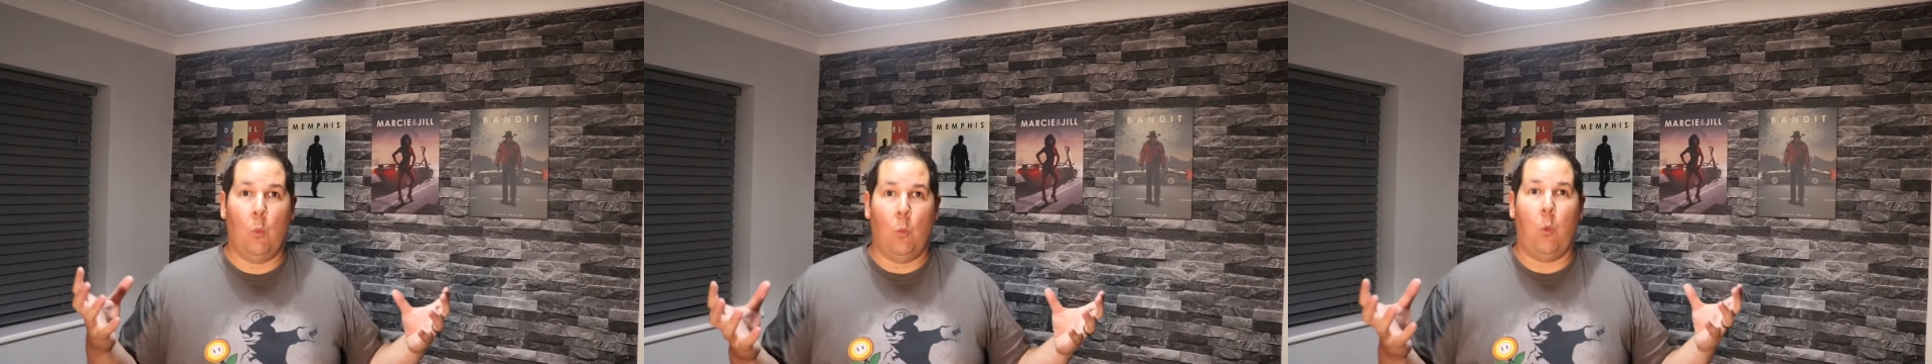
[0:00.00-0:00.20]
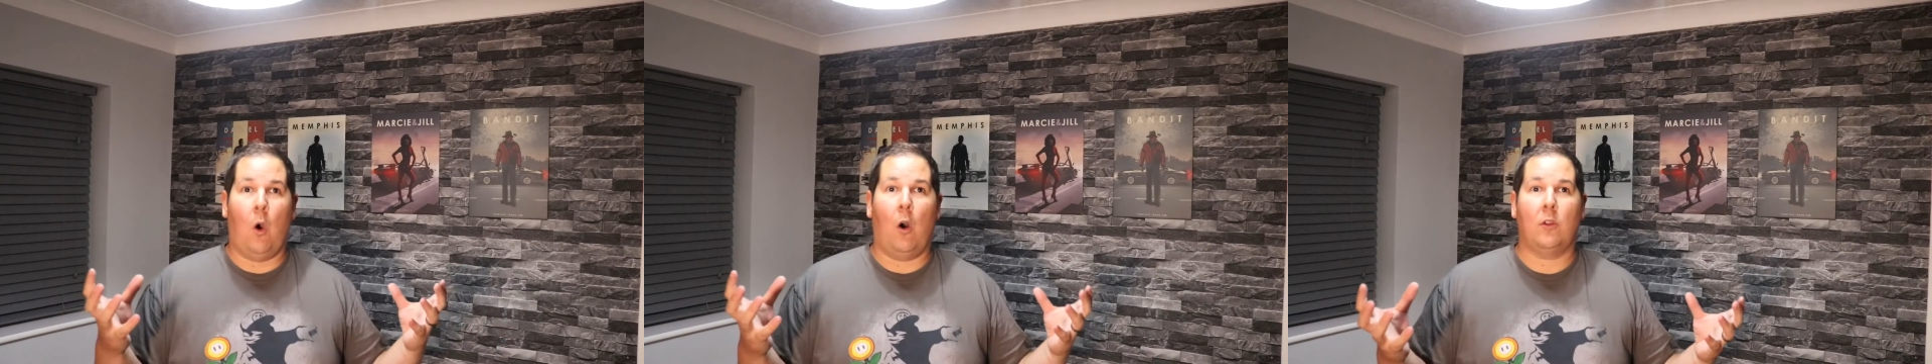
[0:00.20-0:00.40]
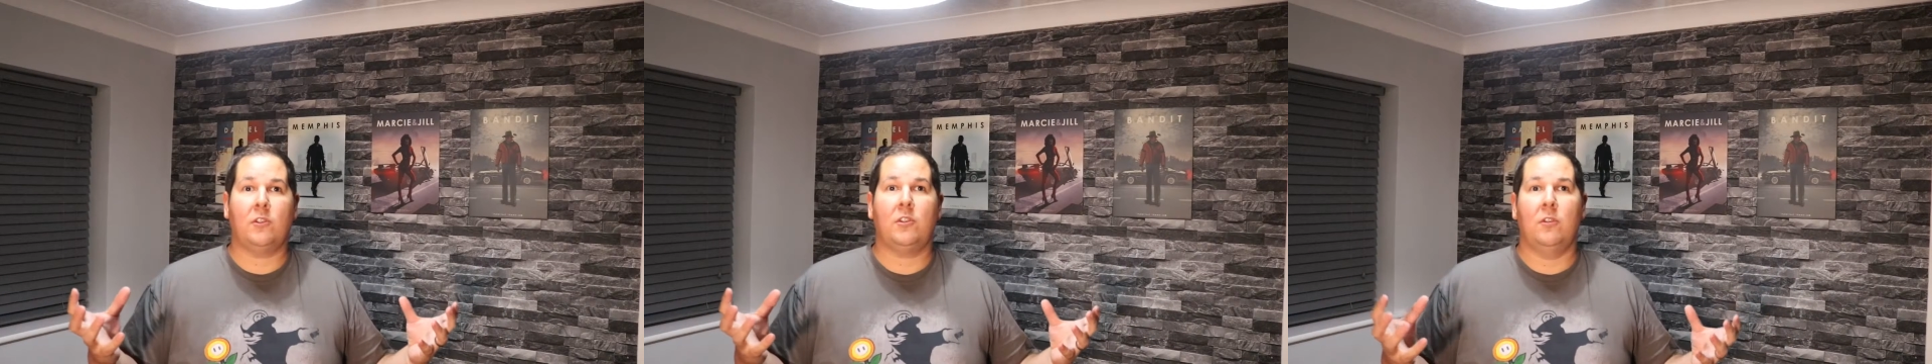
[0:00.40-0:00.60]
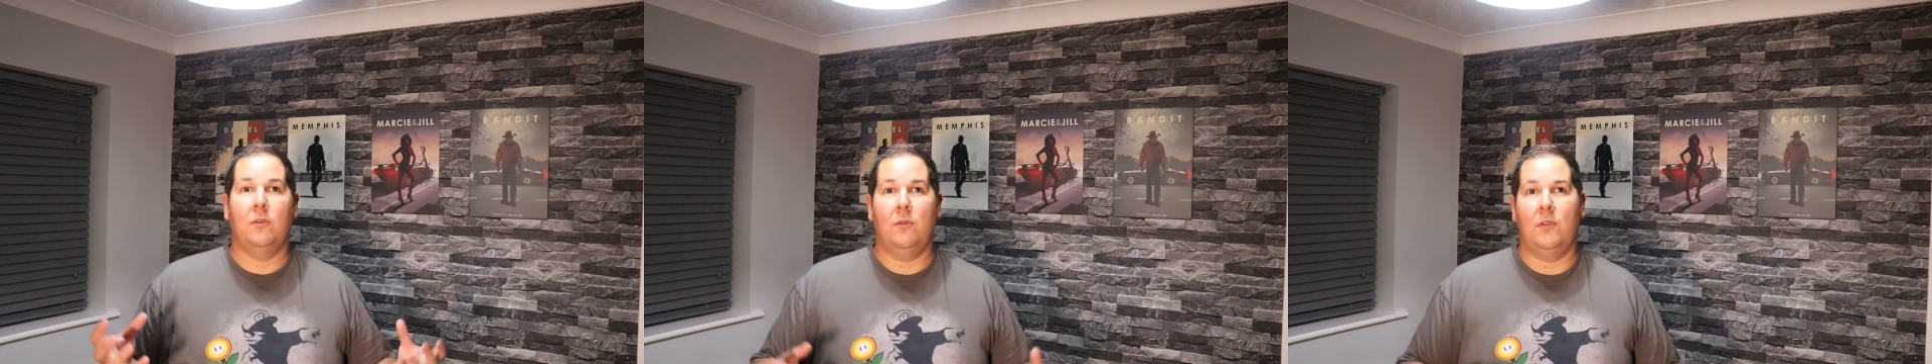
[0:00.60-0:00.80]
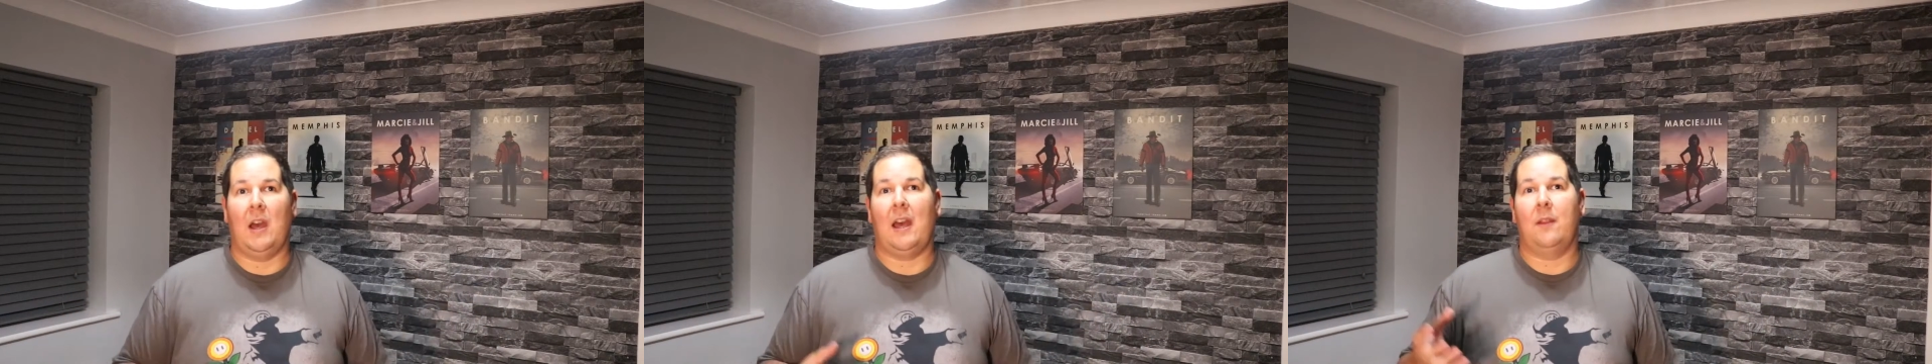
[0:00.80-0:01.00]
what
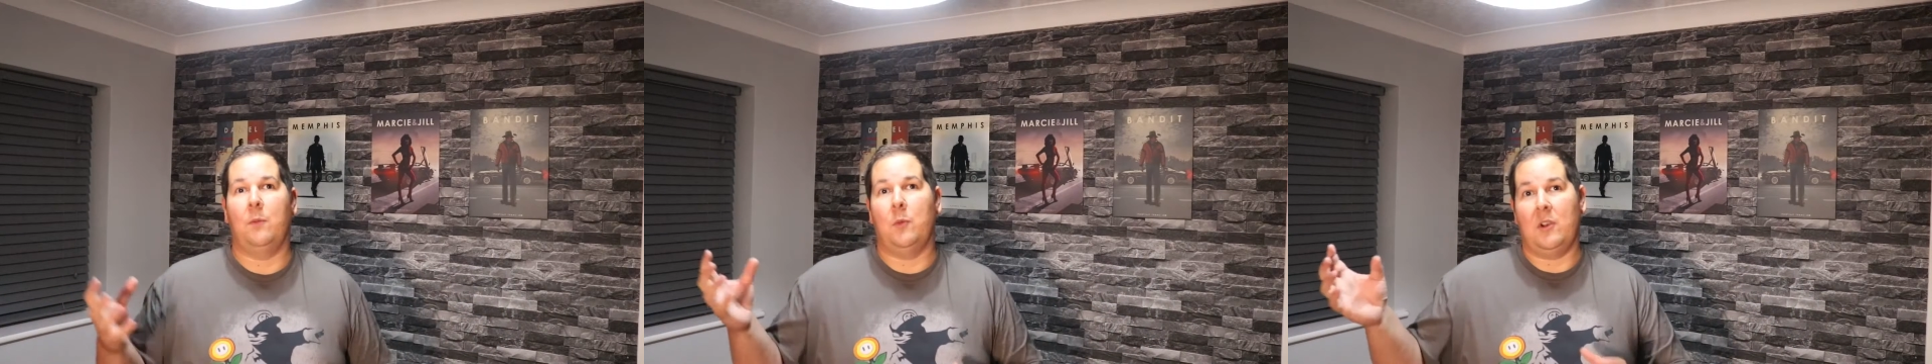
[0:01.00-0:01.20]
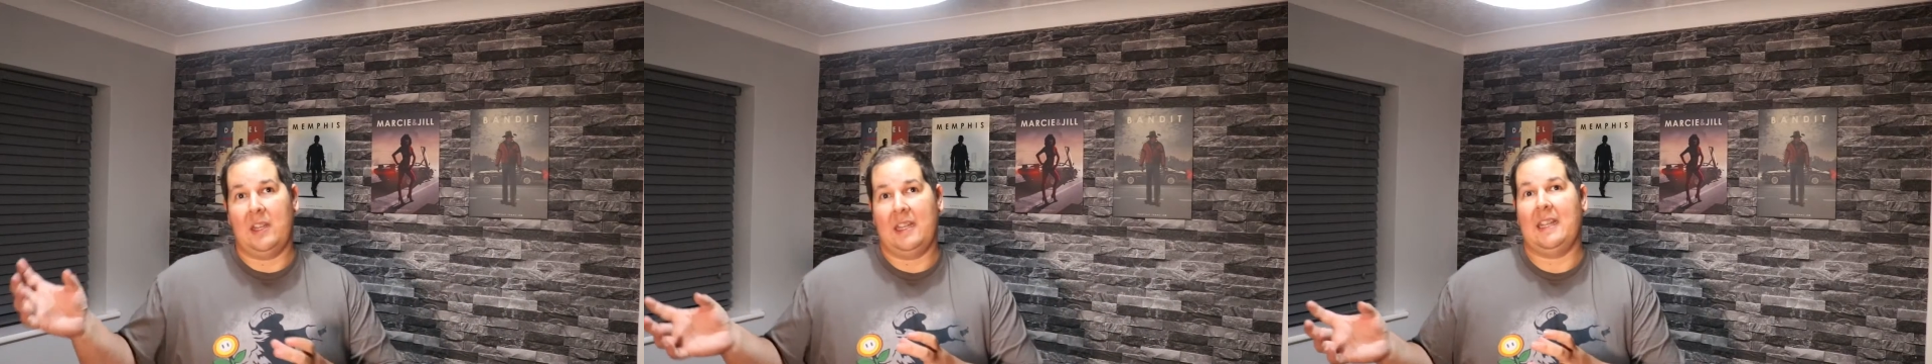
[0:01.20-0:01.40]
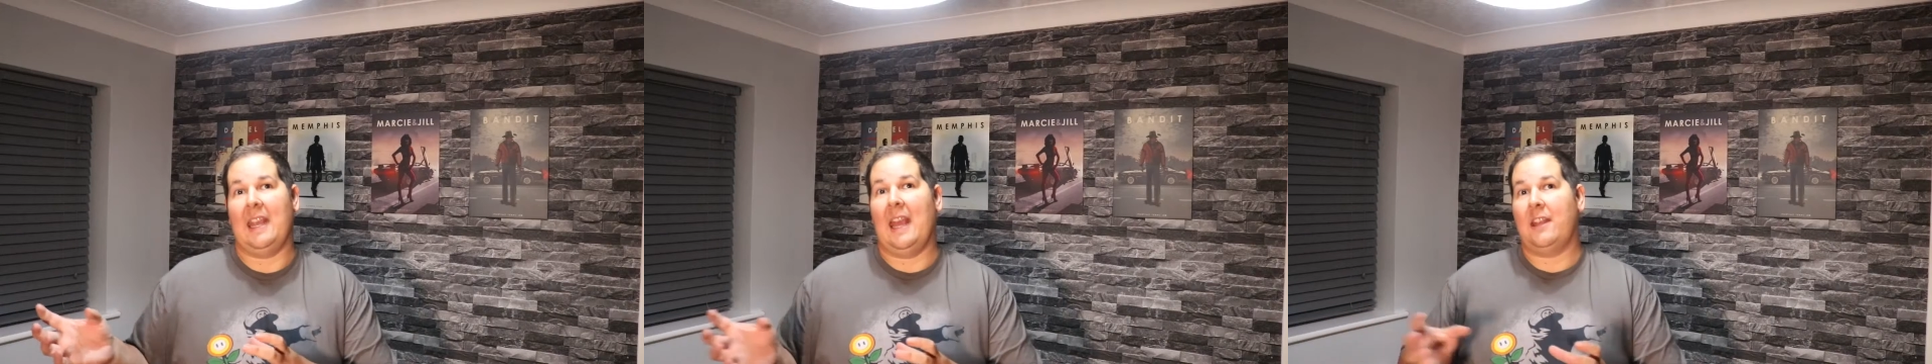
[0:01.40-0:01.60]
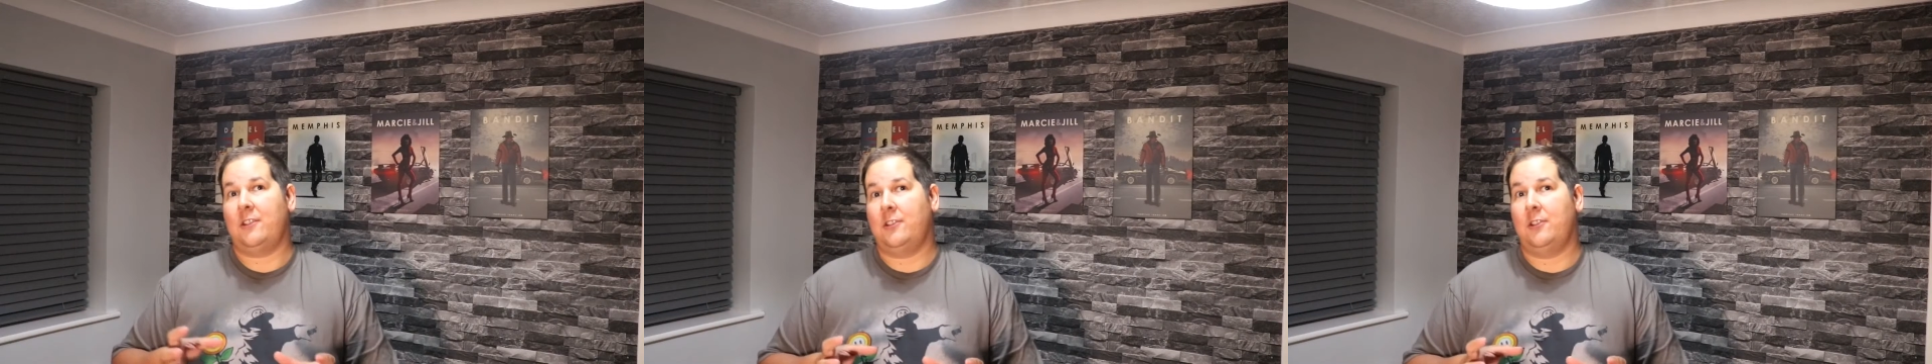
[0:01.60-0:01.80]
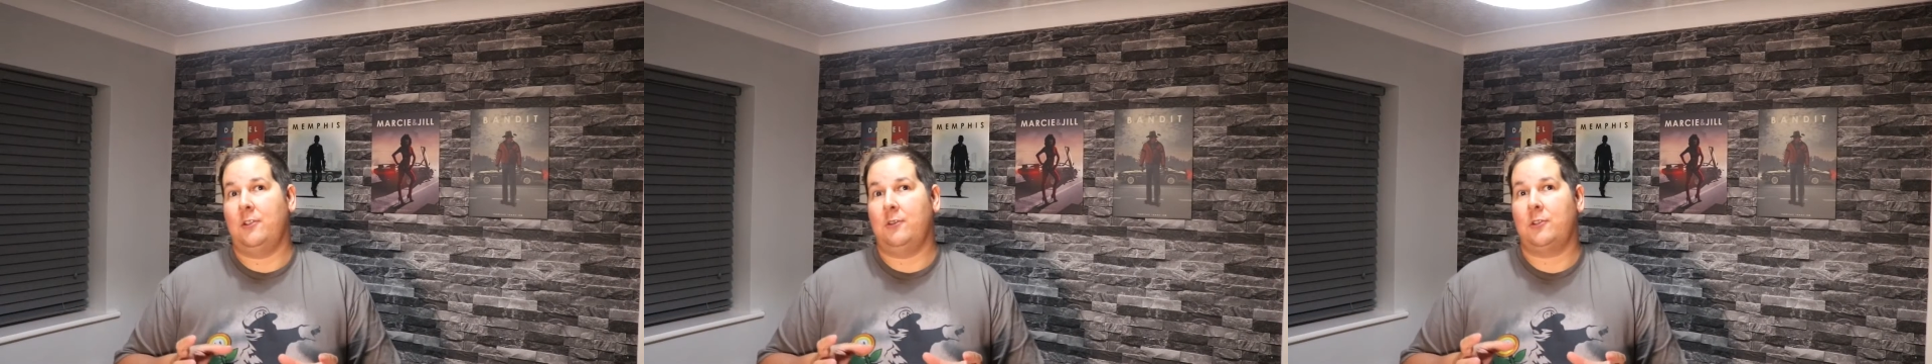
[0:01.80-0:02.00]
that money
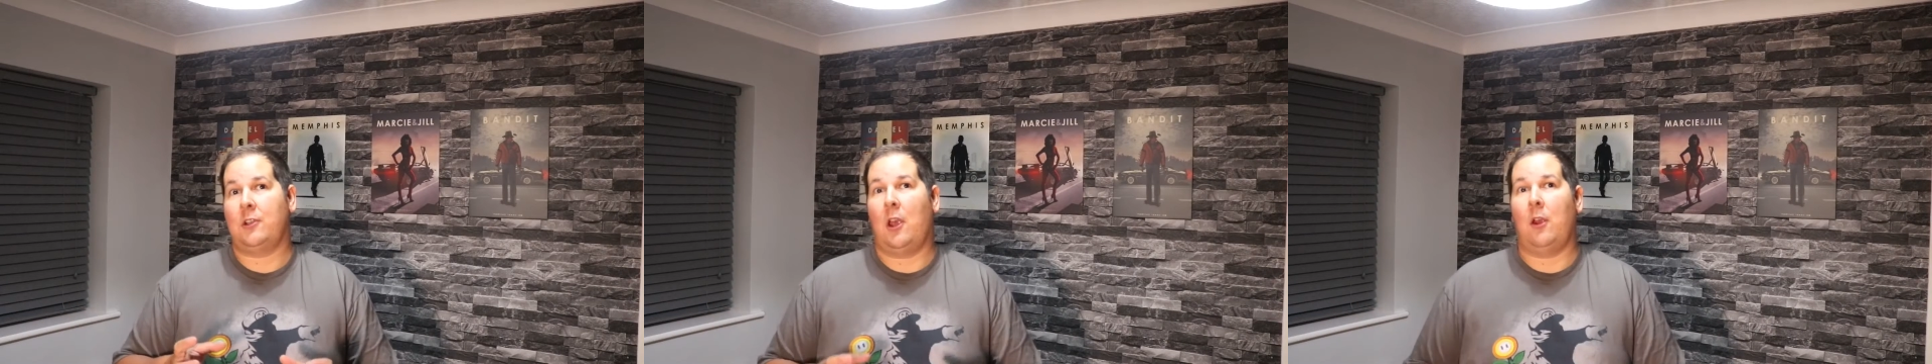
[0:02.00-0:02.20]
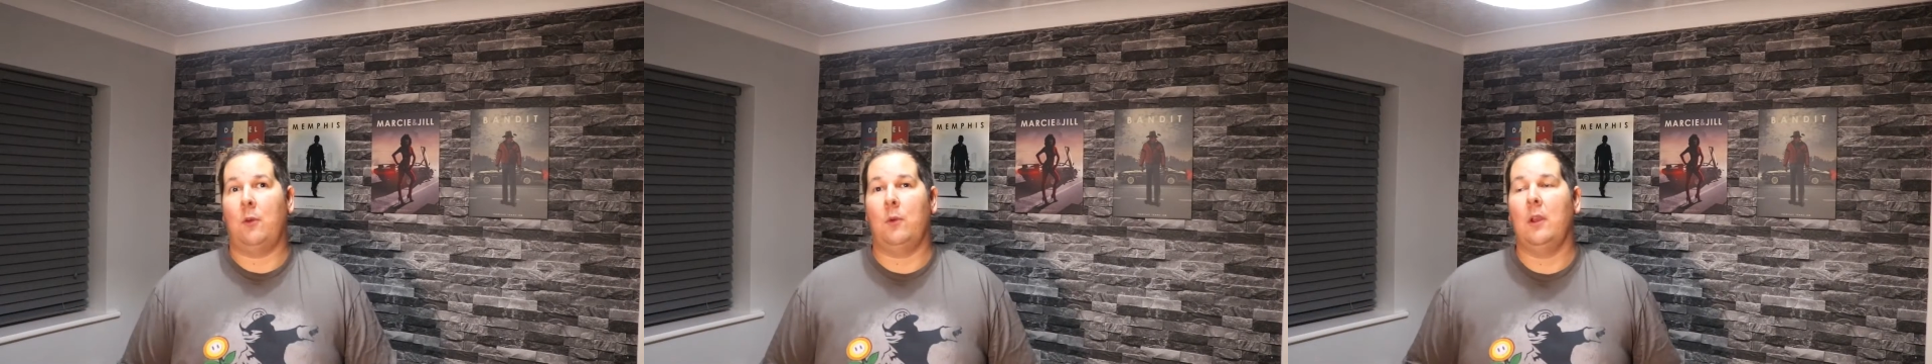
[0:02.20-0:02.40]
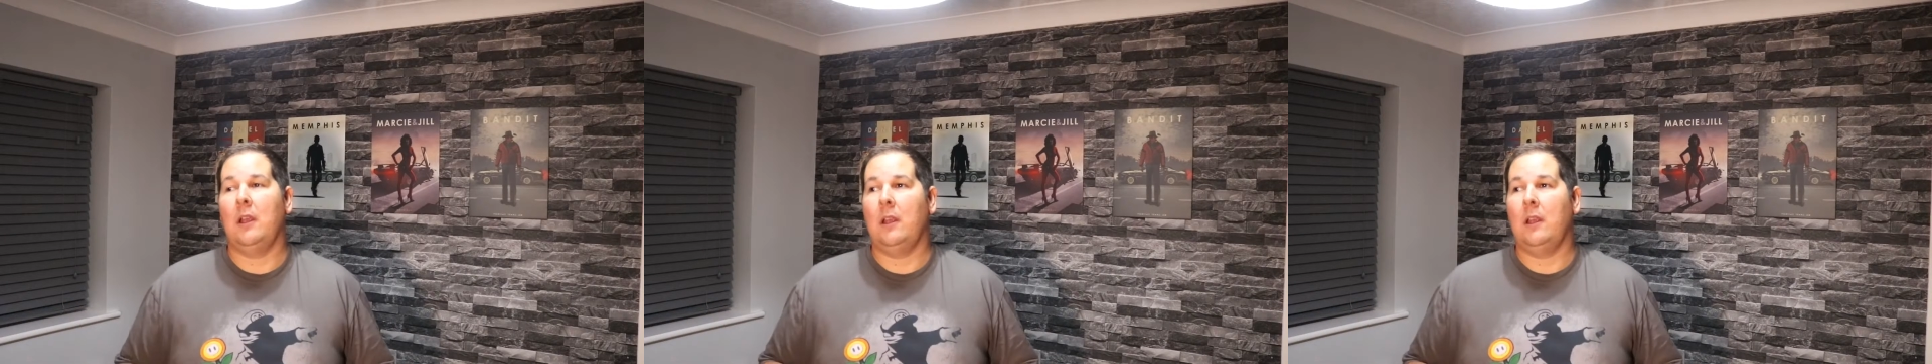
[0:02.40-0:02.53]
gets you. So